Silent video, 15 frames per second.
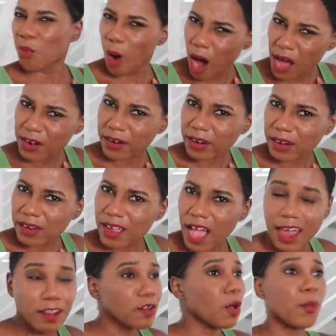water,
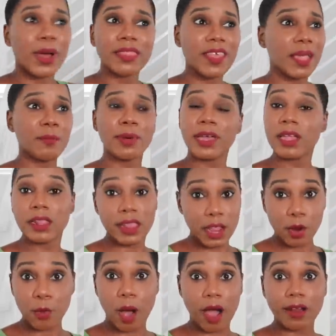I don't know what they put in
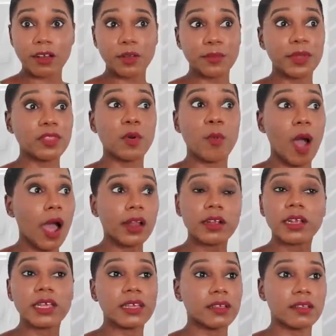their water, but the water
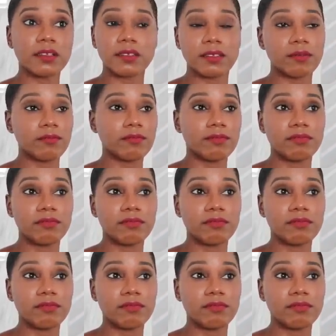is